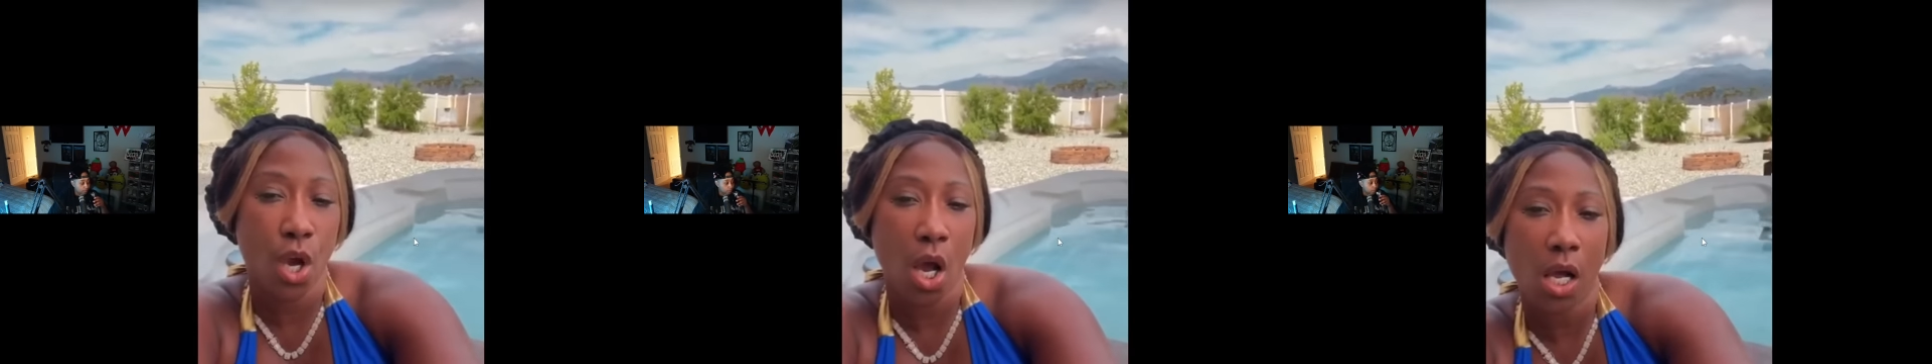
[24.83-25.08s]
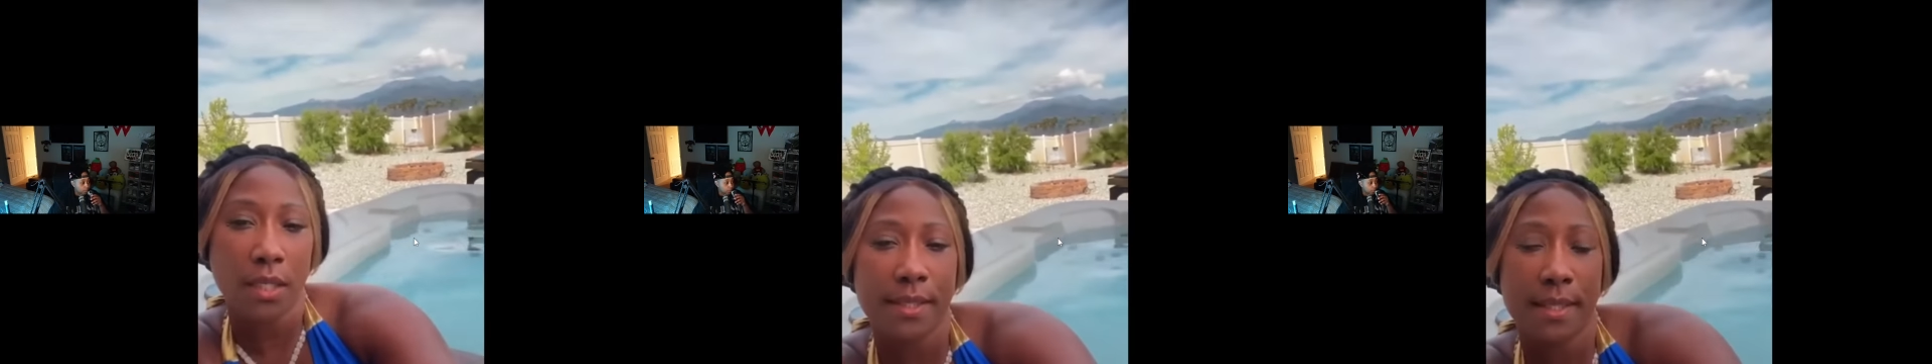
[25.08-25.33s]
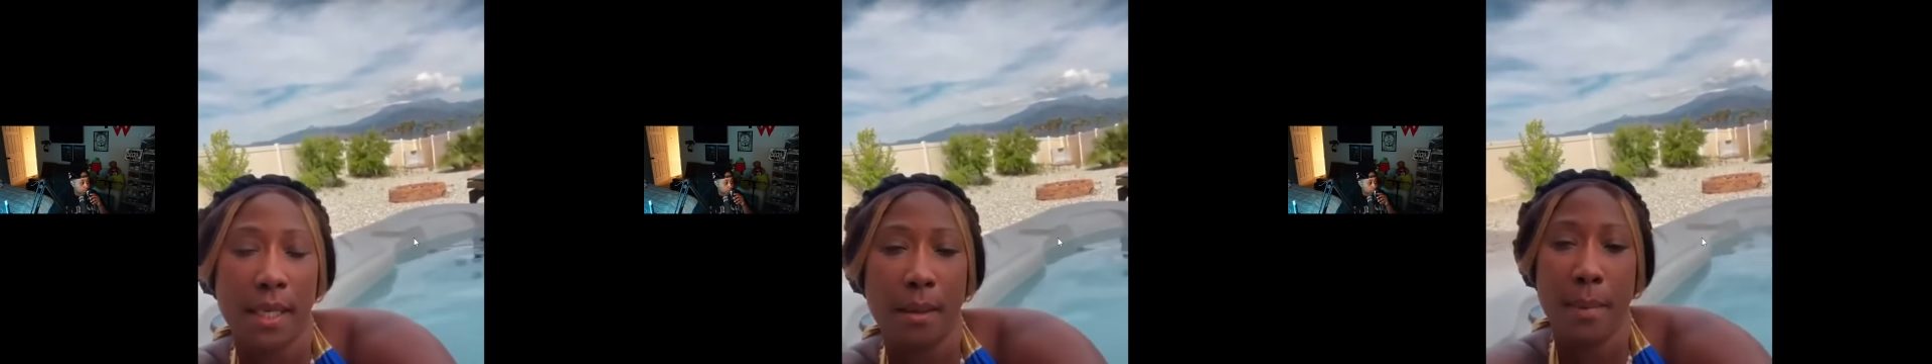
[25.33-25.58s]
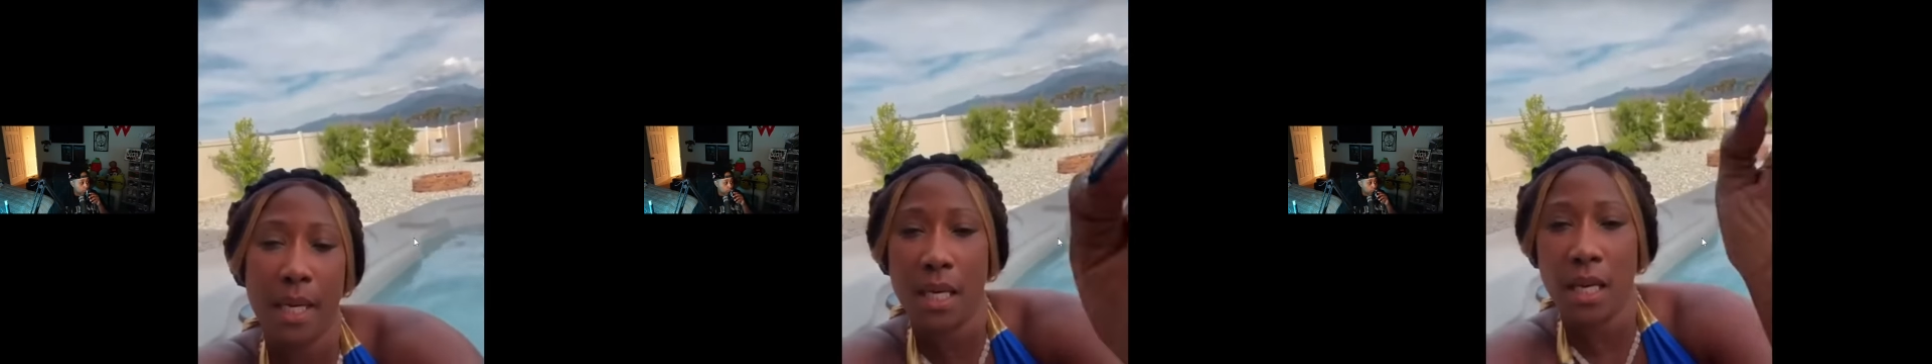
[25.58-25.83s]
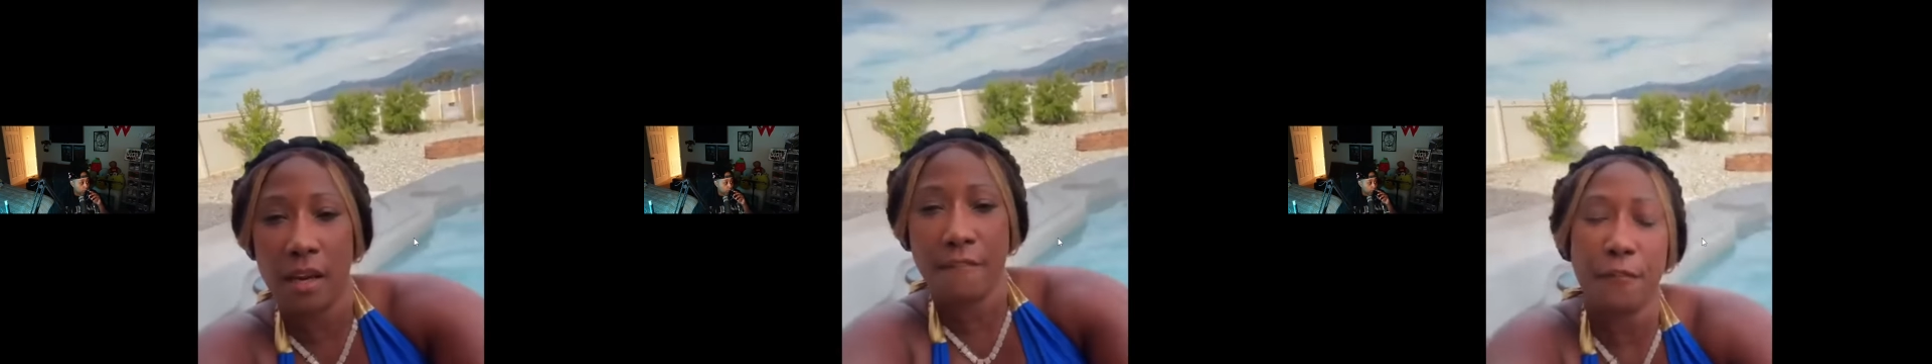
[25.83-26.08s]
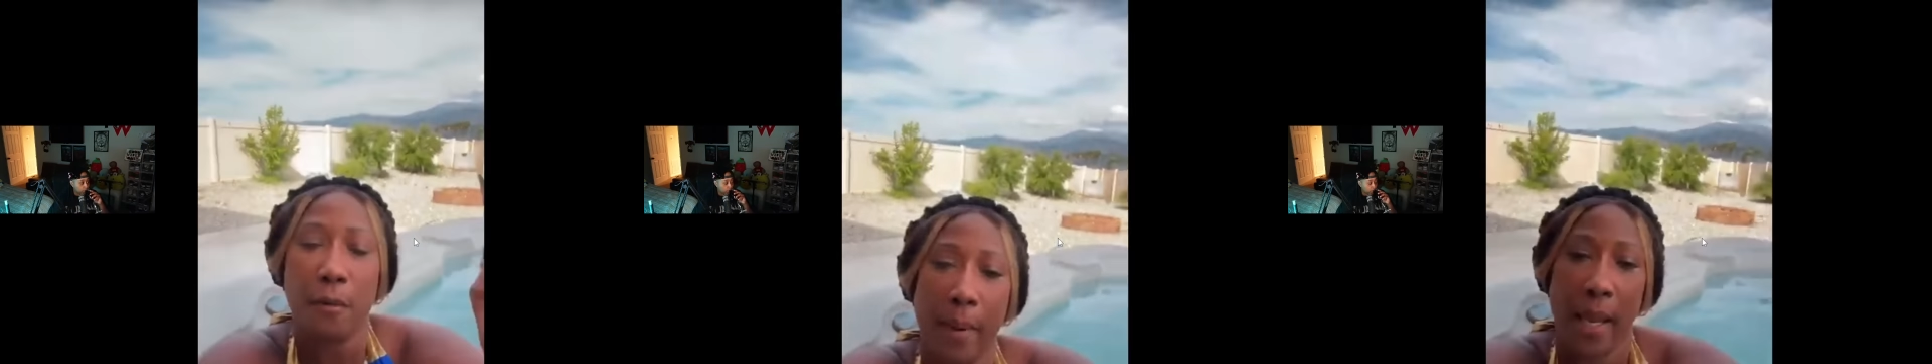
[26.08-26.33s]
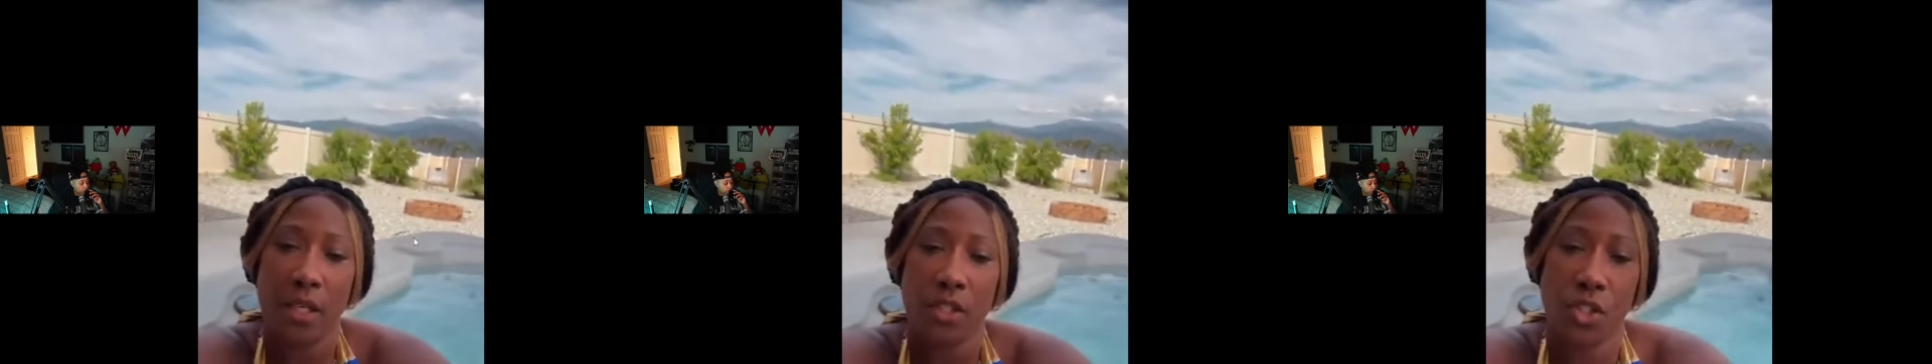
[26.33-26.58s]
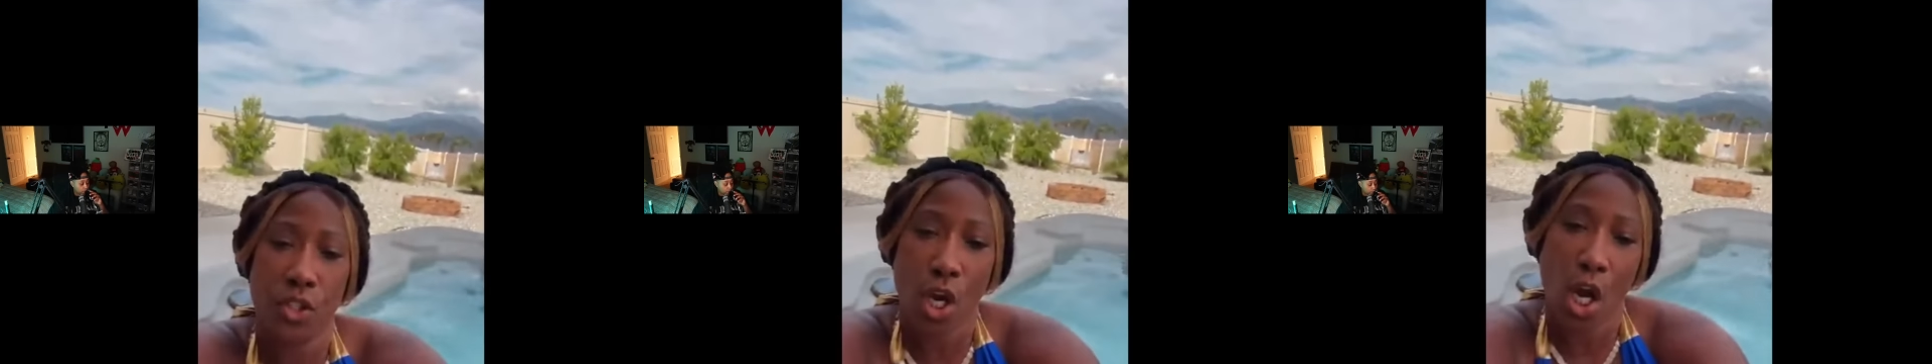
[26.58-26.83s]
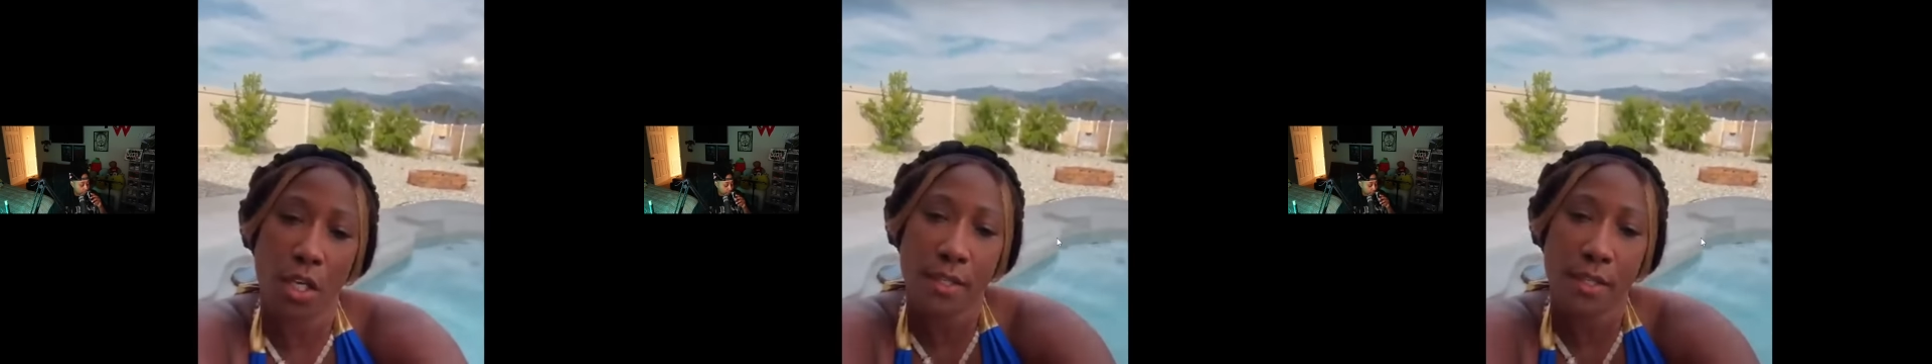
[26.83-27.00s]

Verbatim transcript: when y'all sent me the information,